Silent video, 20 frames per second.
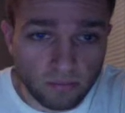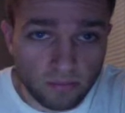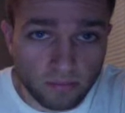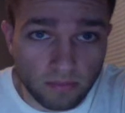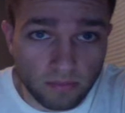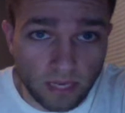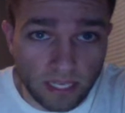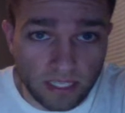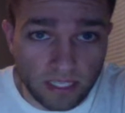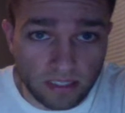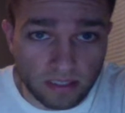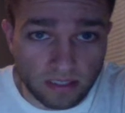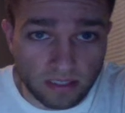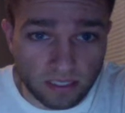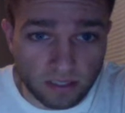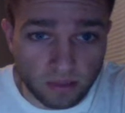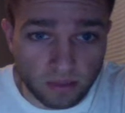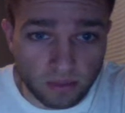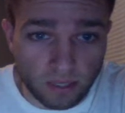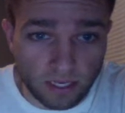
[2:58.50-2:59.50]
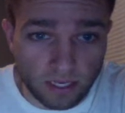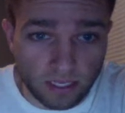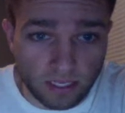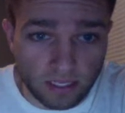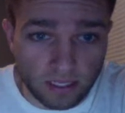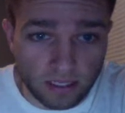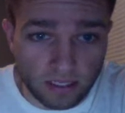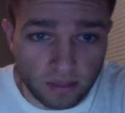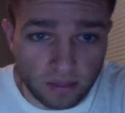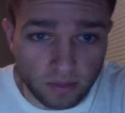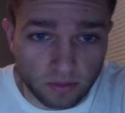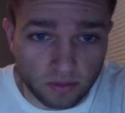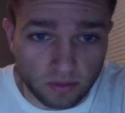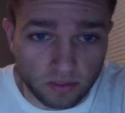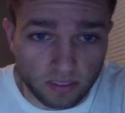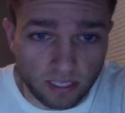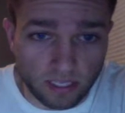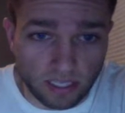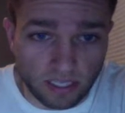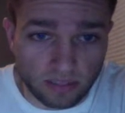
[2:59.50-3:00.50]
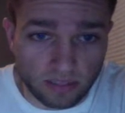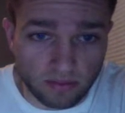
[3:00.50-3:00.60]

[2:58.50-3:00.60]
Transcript: minus 6y equals negative